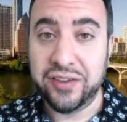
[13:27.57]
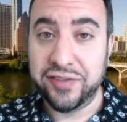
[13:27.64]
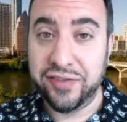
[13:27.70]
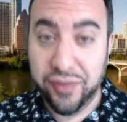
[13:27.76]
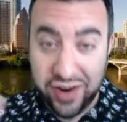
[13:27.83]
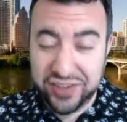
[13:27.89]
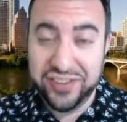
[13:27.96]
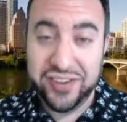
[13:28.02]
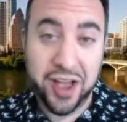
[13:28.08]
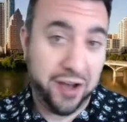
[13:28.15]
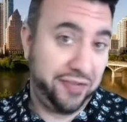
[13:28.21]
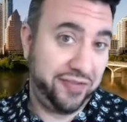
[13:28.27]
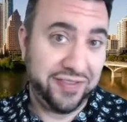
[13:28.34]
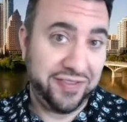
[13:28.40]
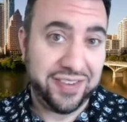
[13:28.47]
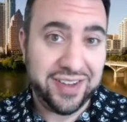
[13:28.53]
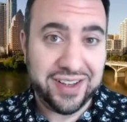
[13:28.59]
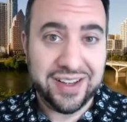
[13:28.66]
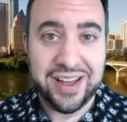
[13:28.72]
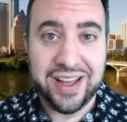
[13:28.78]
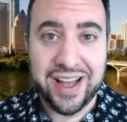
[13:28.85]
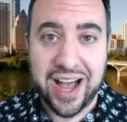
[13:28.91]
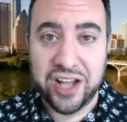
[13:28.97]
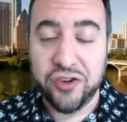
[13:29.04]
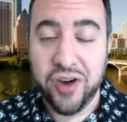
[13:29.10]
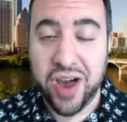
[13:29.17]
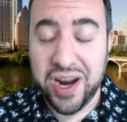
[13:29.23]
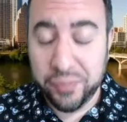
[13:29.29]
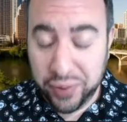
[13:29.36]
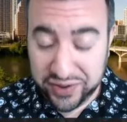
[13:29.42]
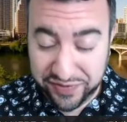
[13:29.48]
Free stuff. I
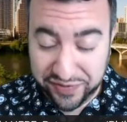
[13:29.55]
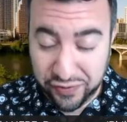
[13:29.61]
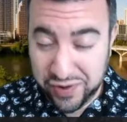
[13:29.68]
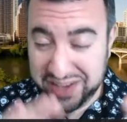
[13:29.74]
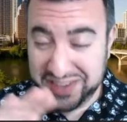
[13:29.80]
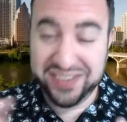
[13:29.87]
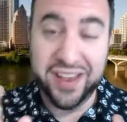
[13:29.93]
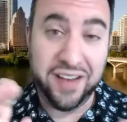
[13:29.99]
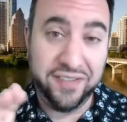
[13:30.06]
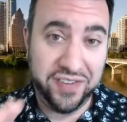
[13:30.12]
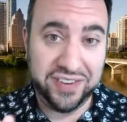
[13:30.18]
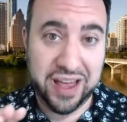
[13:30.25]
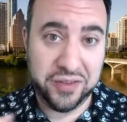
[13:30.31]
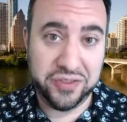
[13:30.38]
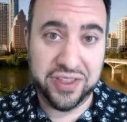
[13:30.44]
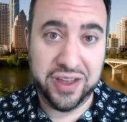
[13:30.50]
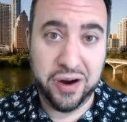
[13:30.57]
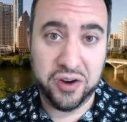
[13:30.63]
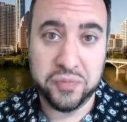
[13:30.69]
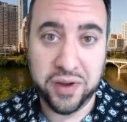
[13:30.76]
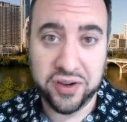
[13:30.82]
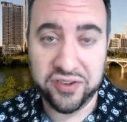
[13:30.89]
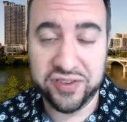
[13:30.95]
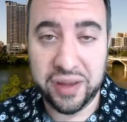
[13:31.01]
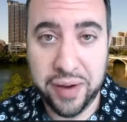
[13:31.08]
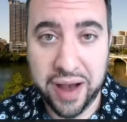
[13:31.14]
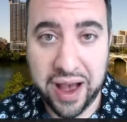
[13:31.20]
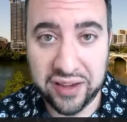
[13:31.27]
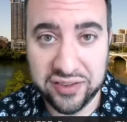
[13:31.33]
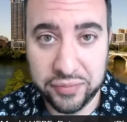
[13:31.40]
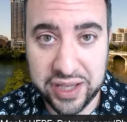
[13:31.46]
try to put free stuff out there as much as I
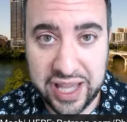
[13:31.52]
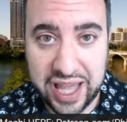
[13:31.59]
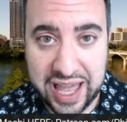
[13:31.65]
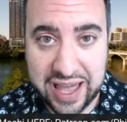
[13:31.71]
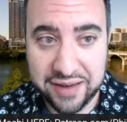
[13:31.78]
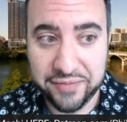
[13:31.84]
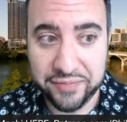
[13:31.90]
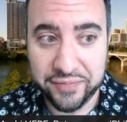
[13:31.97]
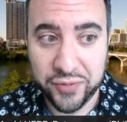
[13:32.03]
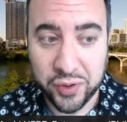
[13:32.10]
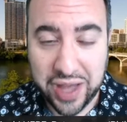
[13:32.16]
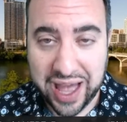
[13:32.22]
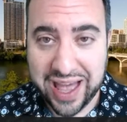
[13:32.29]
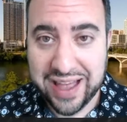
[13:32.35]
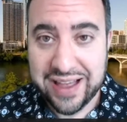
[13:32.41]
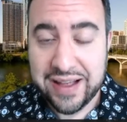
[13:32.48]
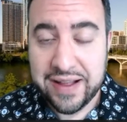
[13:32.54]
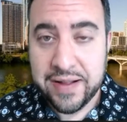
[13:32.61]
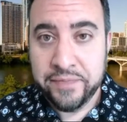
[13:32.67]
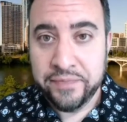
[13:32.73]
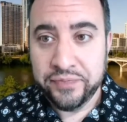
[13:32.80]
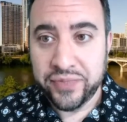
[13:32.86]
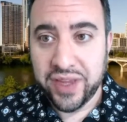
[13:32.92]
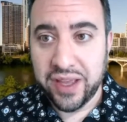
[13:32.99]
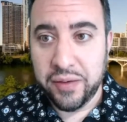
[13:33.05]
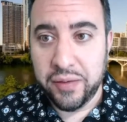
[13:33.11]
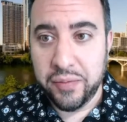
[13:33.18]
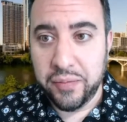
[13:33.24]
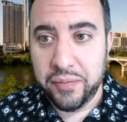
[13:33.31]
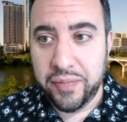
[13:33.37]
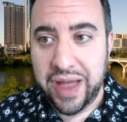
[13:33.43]
possibly can, okay?
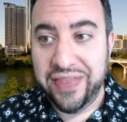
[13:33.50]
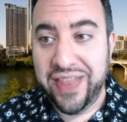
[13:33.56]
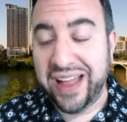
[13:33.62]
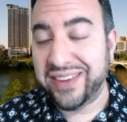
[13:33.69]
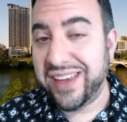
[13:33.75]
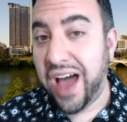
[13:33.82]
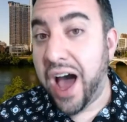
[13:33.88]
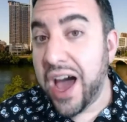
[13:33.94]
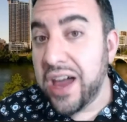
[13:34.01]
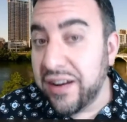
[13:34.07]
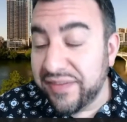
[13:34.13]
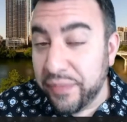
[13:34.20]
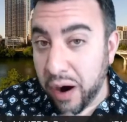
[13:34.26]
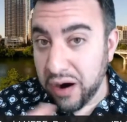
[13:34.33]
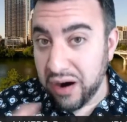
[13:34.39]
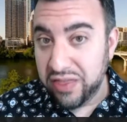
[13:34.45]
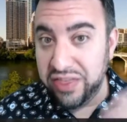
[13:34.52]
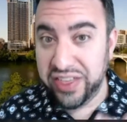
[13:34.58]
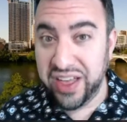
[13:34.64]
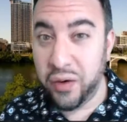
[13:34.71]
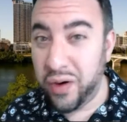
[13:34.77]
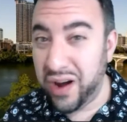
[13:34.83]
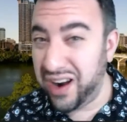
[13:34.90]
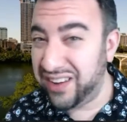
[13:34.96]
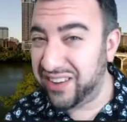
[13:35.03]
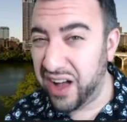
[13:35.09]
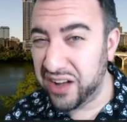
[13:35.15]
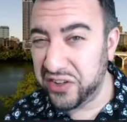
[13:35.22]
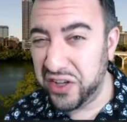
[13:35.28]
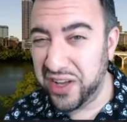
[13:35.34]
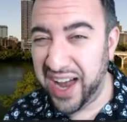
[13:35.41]
And that's kind of part of the thing I wanted to
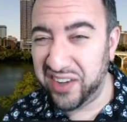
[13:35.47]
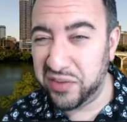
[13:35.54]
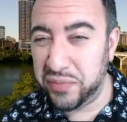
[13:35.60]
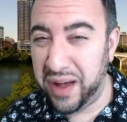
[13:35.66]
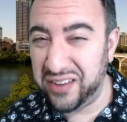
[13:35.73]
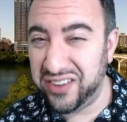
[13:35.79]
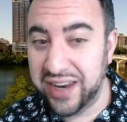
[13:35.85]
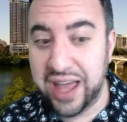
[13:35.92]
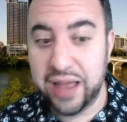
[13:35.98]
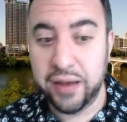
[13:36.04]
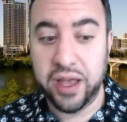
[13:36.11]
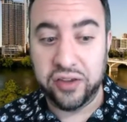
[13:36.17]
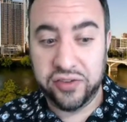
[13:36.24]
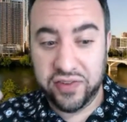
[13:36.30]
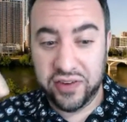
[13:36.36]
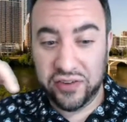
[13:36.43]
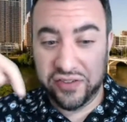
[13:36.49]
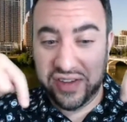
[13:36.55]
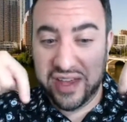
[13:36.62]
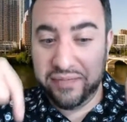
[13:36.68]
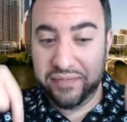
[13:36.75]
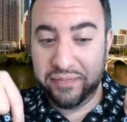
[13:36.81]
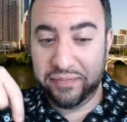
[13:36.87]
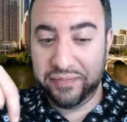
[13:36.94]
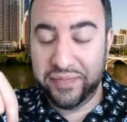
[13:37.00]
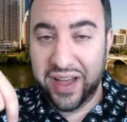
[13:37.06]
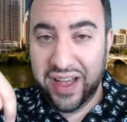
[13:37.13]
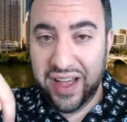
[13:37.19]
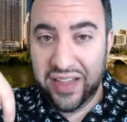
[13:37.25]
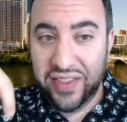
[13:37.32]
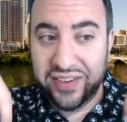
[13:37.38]
talk to you guys about today, because if you see
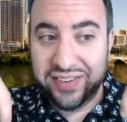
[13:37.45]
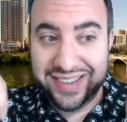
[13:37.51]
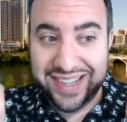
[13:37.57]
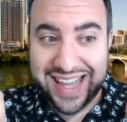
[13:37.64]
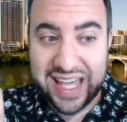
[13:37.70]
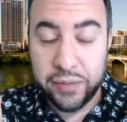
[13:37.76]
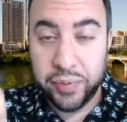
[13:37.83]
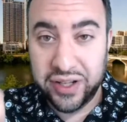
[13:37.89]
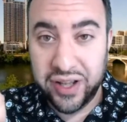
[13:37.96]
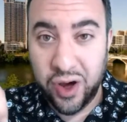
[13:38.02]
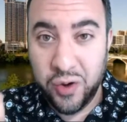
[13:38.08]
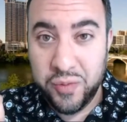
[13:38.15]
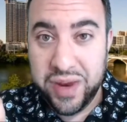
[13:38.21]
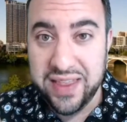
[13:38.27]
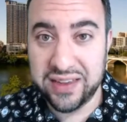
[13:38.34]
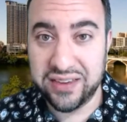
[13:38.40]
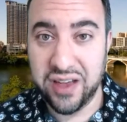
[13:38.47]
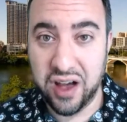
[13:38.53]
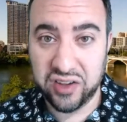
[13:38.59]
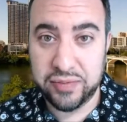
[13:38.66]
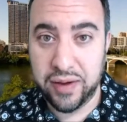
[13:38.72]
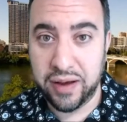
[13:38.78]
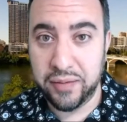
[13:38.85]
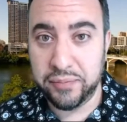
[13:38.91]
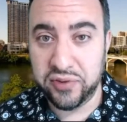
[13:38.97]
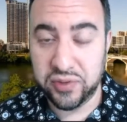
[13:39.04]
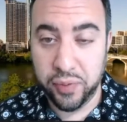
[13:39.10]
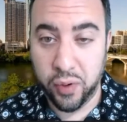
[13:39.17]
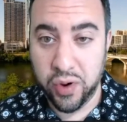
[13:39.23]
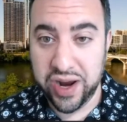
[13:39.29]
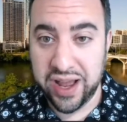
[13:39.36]
this link below me and it talks about
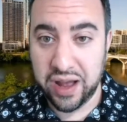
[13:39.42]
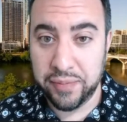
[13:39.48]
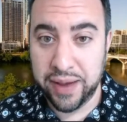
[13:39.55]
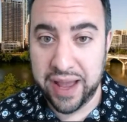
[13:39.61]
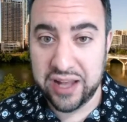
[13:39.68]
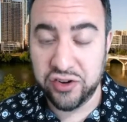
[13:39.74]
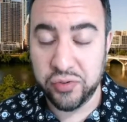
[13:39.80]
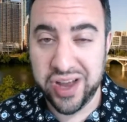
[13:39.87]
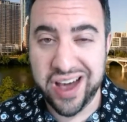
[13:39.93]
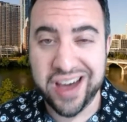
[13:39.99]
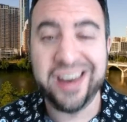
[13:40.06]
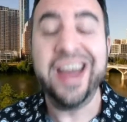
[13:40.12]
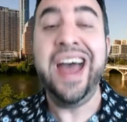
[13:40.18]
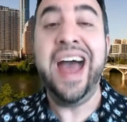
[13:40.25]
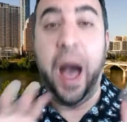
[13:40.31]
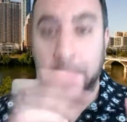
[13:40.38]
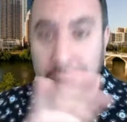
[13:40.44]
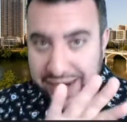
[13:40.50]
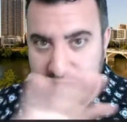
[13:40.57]
supporting on Patreon, I'm